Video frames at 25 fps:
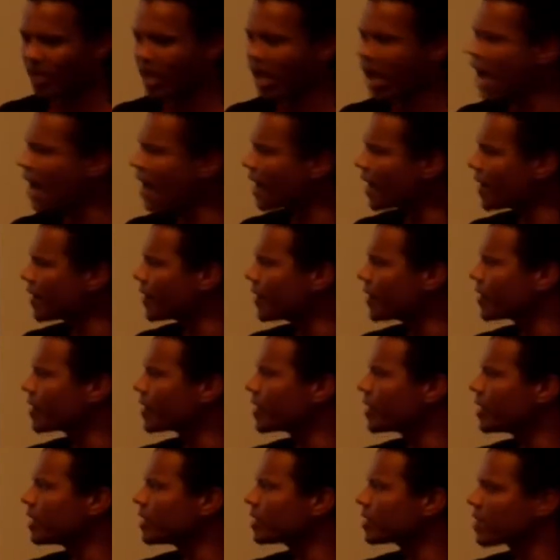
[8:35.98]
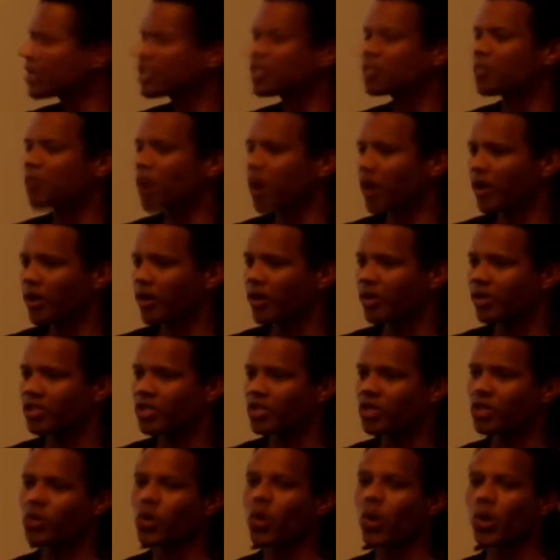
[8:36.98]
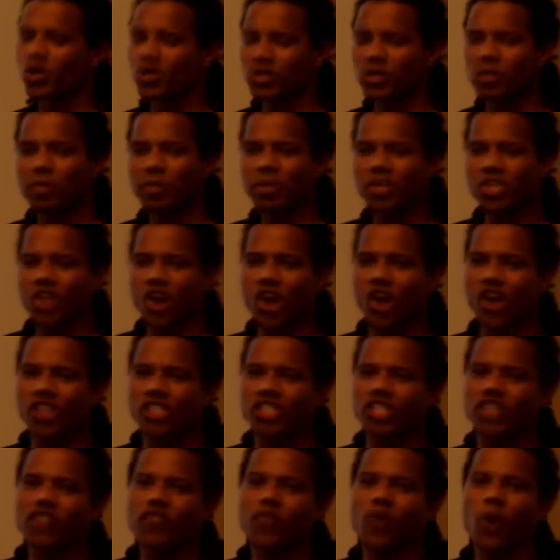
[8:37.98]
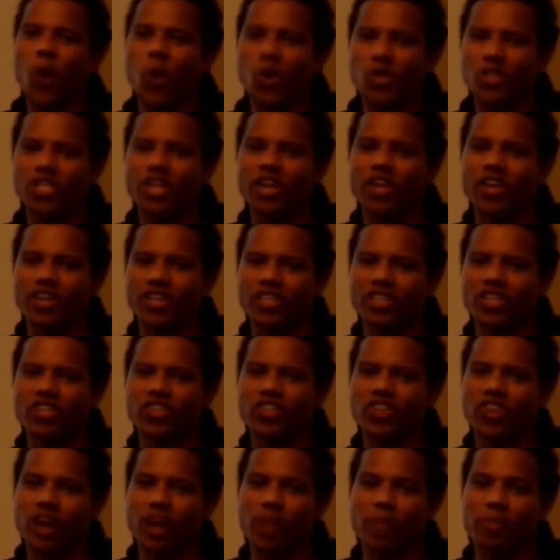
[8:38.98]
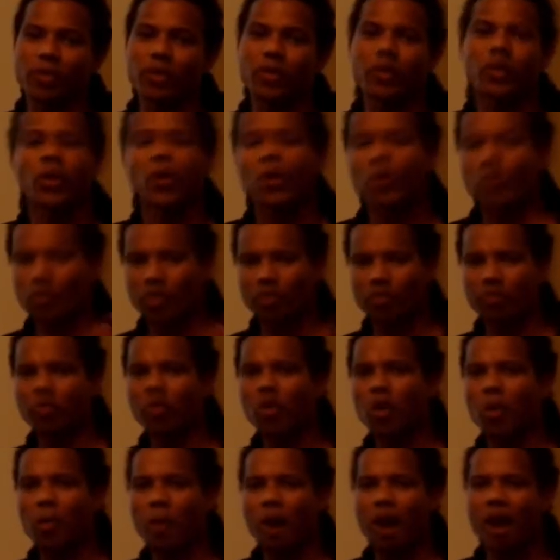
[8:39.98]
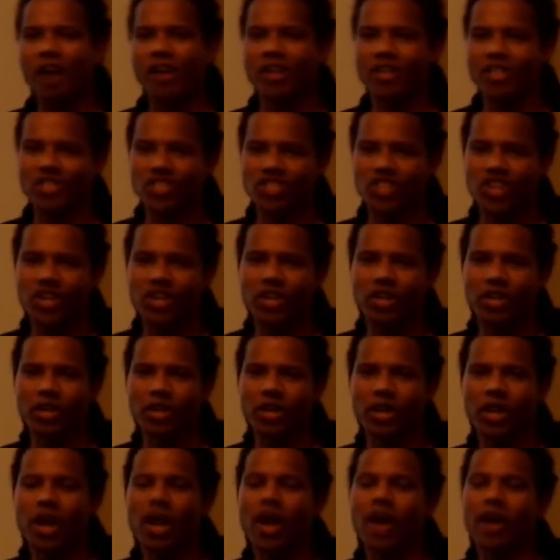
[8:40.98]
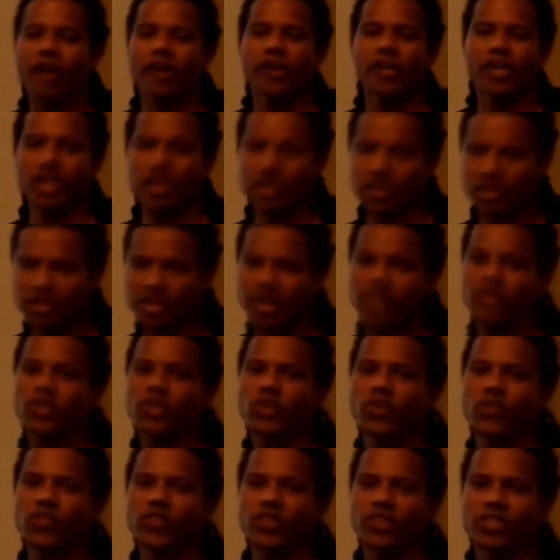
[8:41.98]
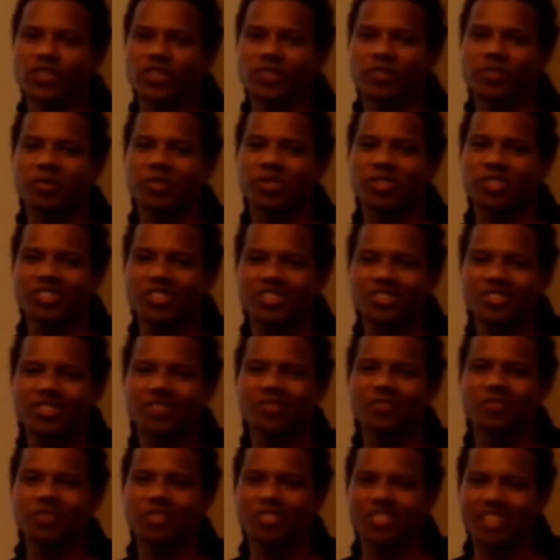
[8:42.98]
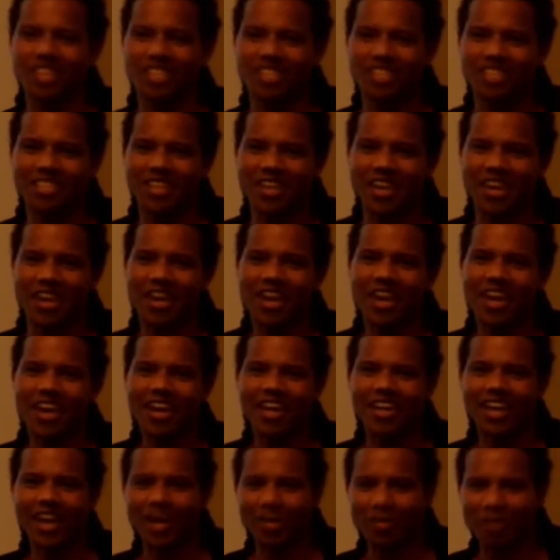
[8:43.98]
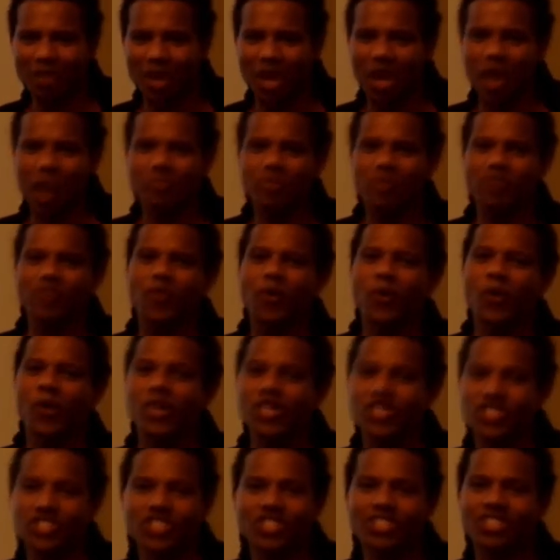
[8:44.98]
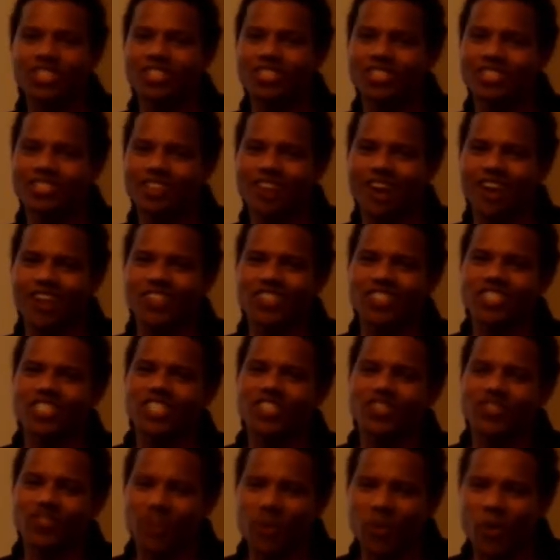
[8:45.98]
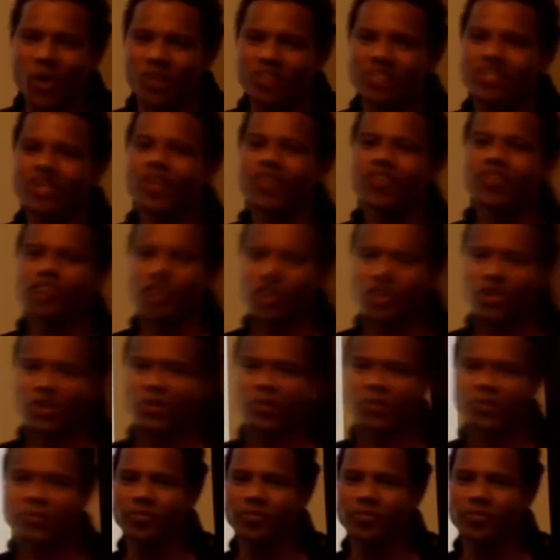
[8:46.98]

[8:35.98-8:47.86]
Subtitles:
And such molecules could also be targeted for host-directed therapy with proper understanding. I really thank you for this opportunity to present here, and I'll be happy for questions and discussions afterwards. Thank you.